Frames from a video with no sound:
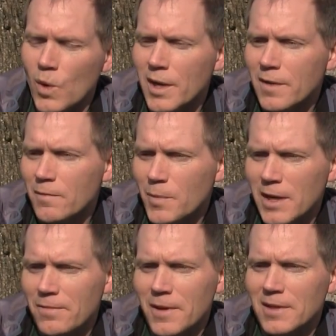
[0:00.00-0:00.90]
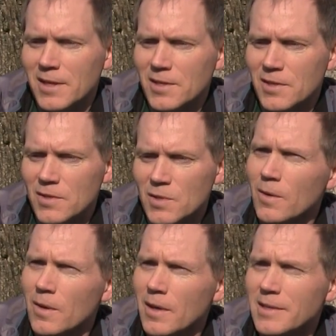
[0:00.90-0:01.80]
one of my foundations
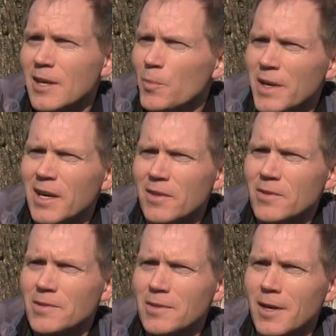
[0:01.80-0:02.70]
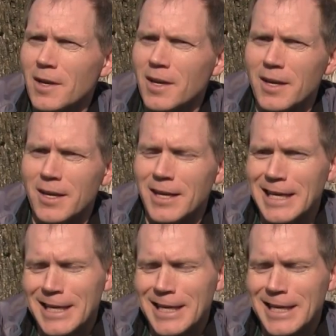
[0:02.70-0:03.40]
is helping others. I